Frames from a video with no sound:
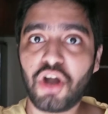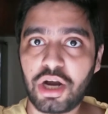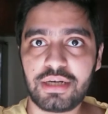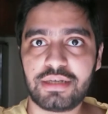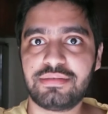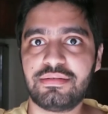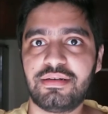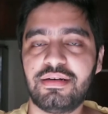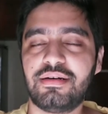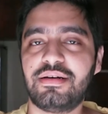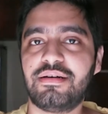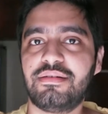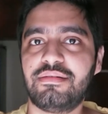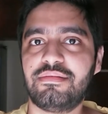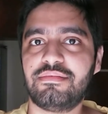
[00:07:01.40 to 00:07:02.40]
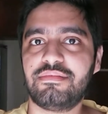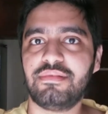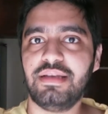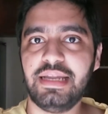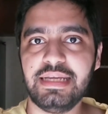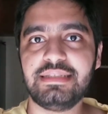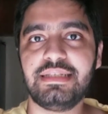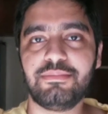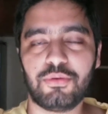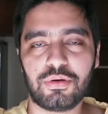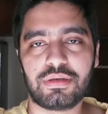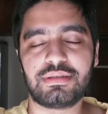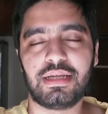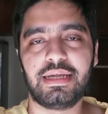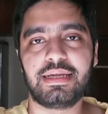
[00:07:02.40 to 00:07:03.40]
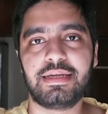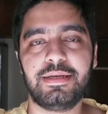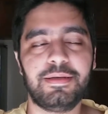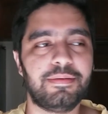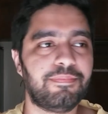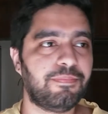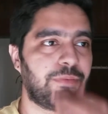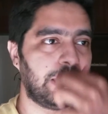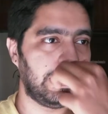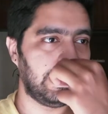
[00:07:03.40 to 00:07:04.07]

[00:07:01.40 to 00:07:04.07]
not a lazy motorcycle